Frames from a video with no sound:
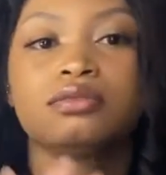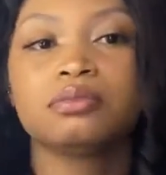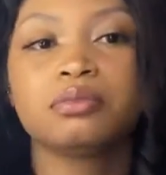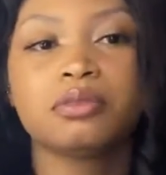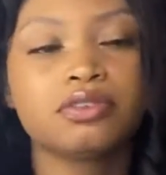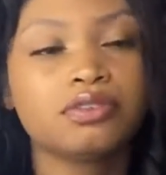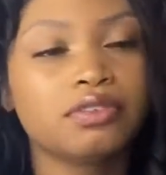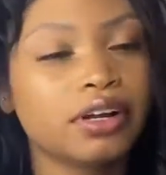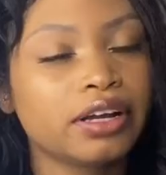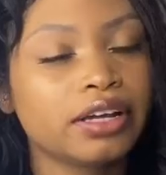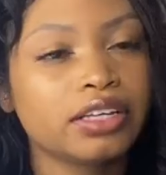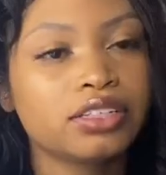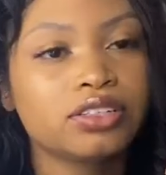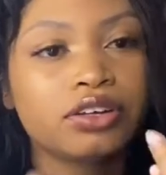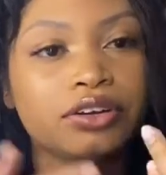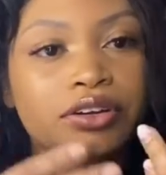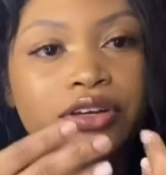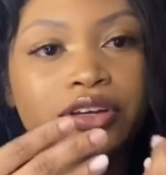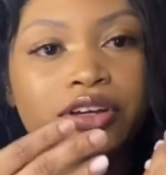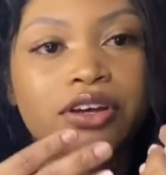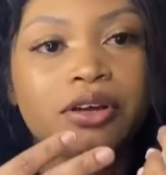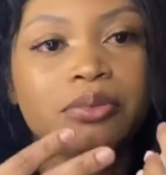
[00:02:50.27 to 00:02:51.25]
Before I get
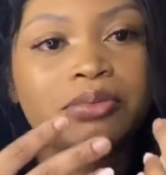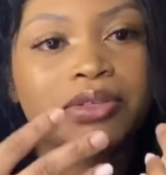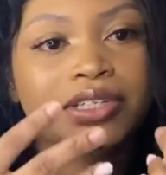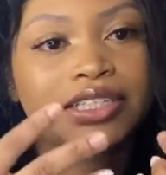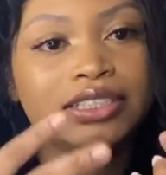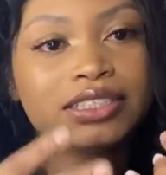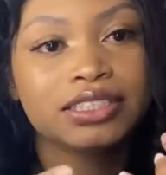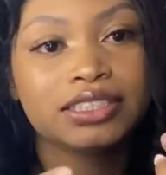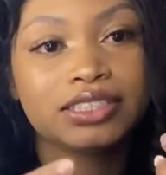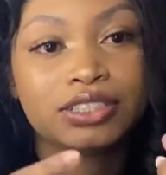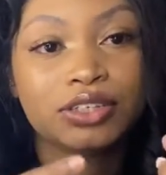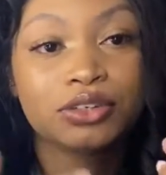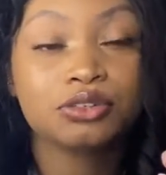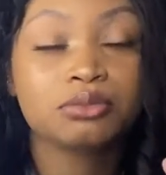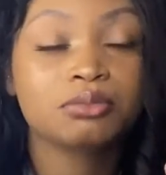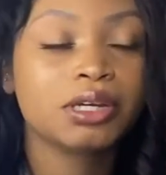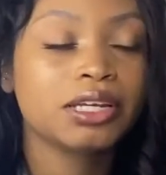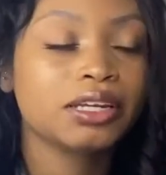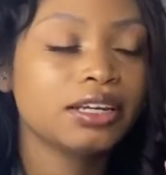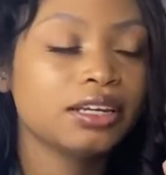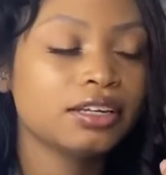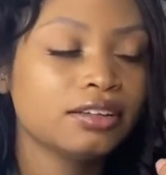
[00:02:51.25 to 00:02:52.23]
started, y'all, please excuse
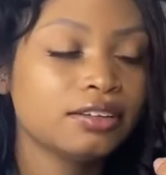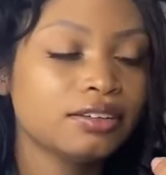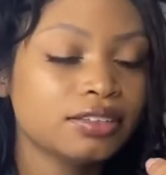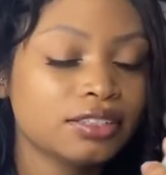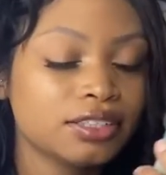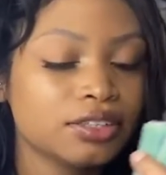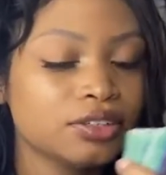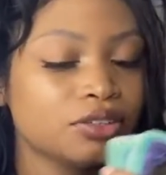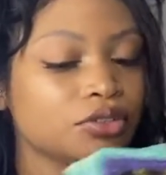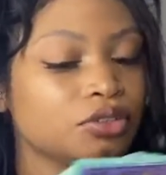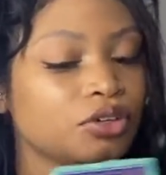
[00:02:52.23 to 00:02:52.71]
my nails.